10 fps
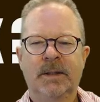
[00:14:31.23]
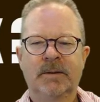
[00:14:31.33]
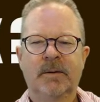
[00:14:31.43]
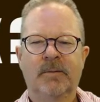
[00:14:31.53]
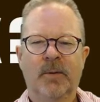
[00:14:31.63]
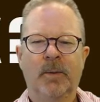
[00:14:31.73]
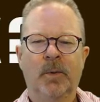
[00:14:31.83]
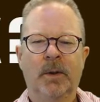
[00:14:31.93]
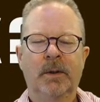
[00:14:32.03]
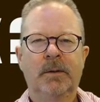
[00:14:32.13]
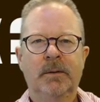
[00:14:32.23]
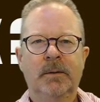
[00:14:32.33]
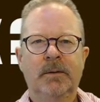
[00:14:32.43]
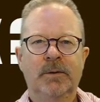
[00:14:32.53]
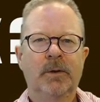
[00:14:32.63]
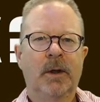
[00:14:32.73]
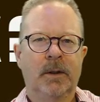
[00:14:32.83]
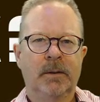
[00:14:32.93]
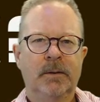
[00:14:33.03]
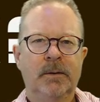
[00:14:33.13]
this framework so
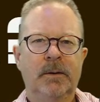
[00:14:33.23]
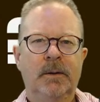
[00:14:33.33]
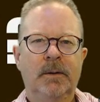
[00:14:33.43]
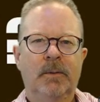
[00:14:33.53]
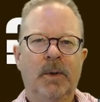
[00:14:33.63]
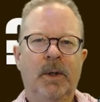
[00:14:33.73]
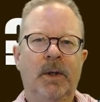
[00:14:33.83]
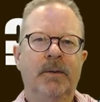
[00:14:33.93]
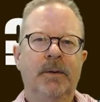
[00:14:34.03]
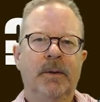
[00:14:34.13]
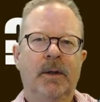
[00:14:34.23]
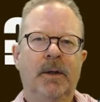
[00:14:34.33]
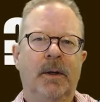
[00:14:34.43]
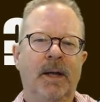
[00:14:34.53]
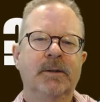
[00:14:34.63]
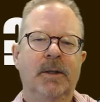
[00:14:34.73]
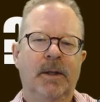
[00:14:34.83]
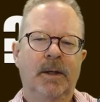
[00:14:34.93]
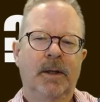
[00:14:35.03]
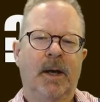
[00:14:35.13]
good? Well, I think
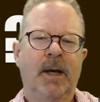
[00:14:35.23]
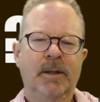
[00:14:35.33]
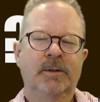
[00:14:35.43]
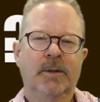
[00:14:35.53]
it's good because, of